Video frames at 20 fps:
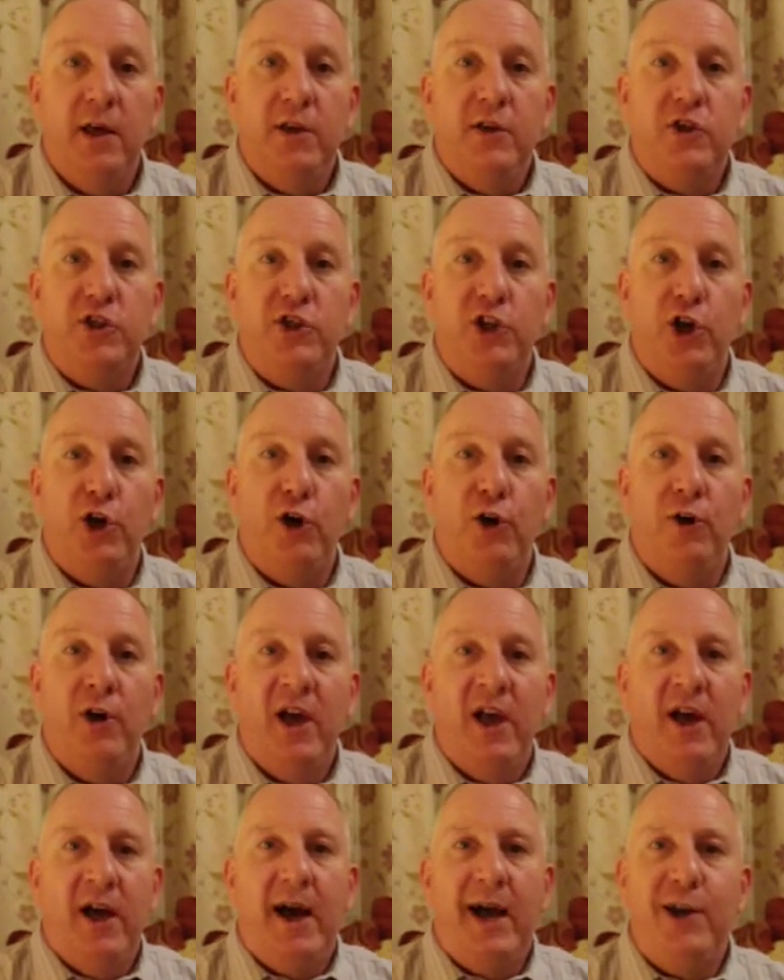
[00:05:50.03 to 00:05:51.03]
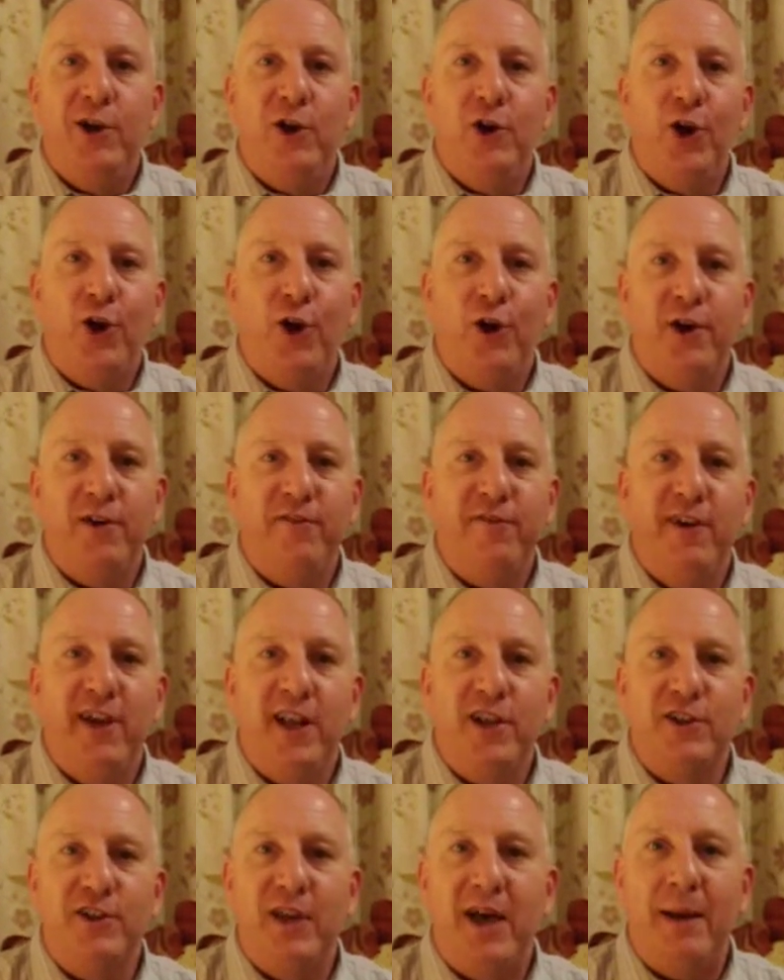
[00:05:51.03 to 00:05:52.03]
So I no longer feel
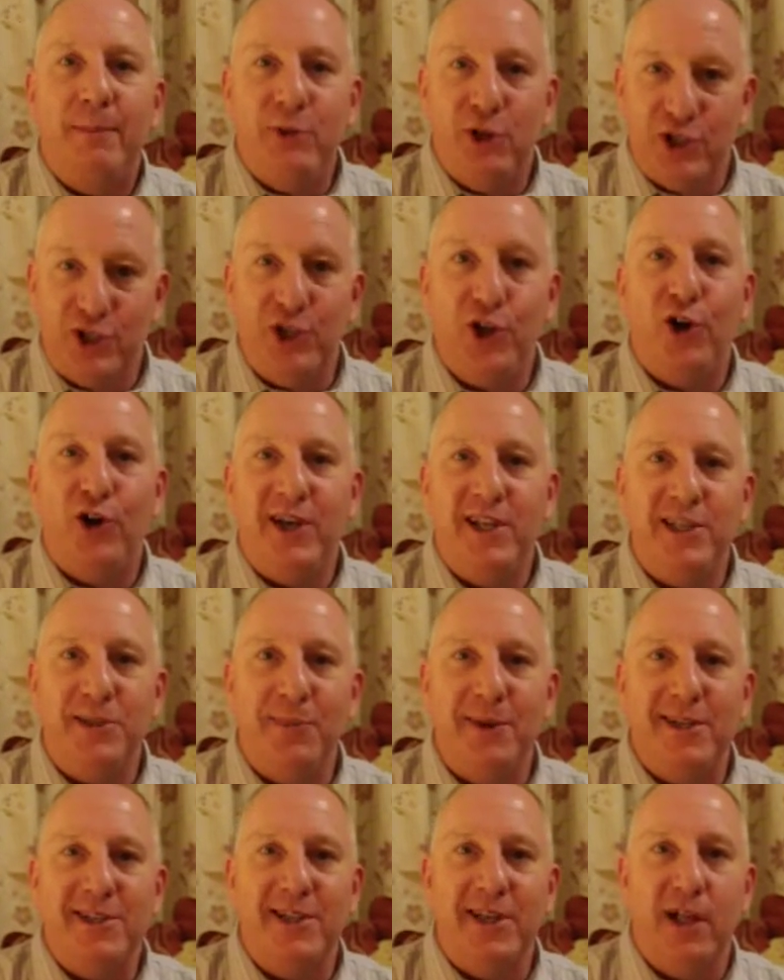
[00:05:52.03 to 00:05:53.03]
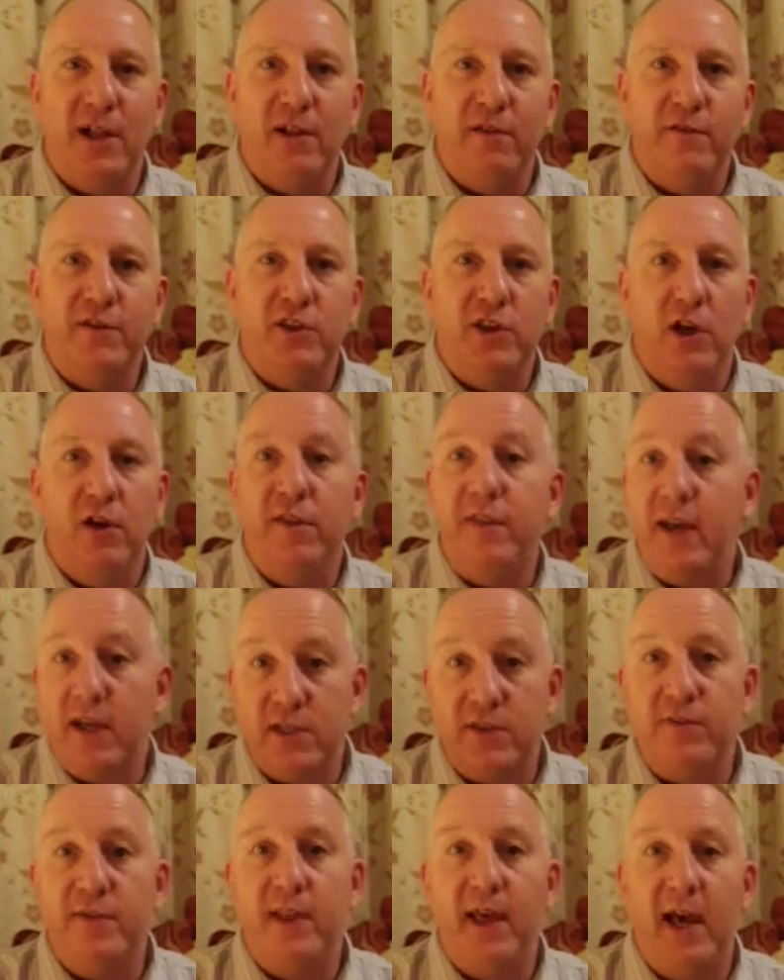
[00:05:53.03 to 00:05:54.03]
as though I'm just talking to myself. So
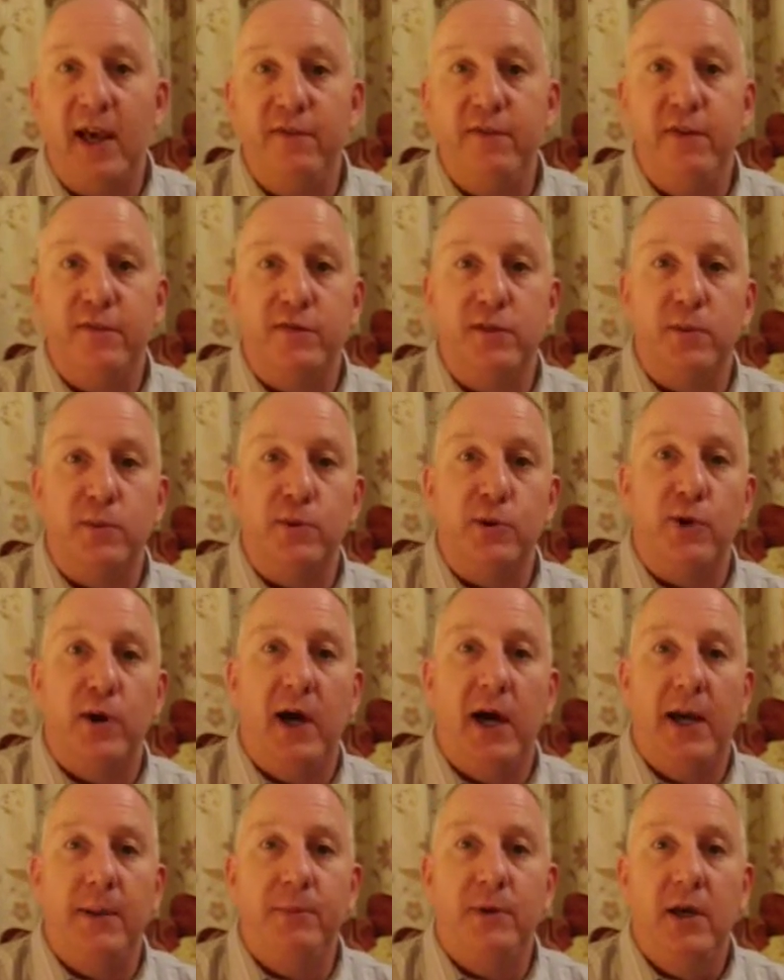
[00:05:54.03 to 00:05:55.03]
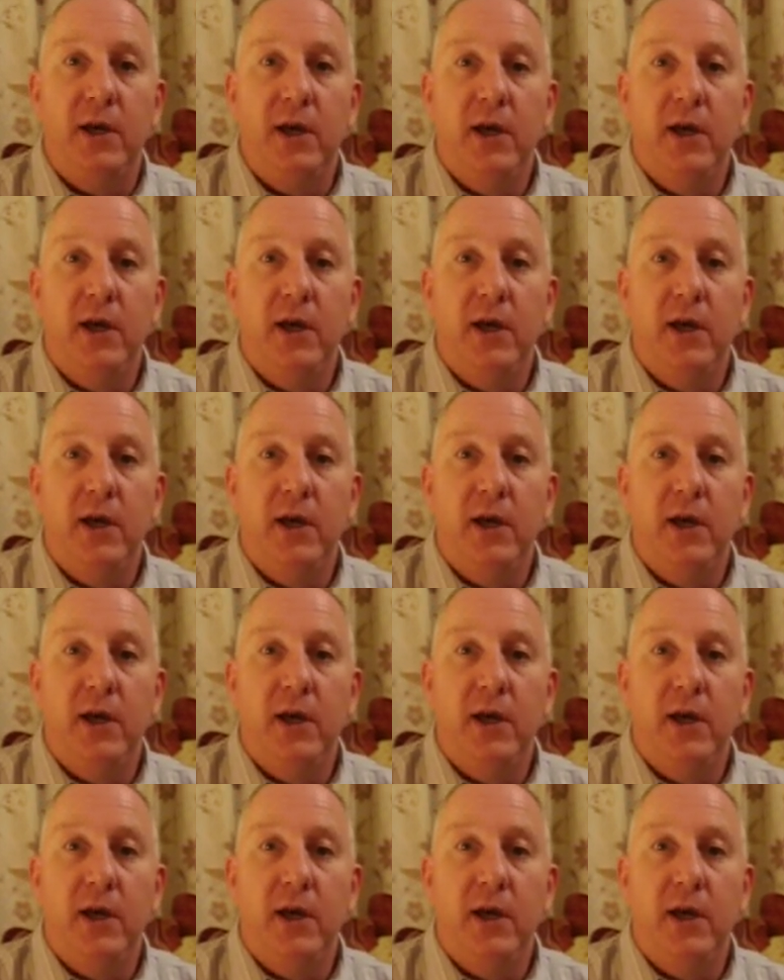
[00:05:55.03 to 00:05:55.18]
thanks for that if you've subscribed.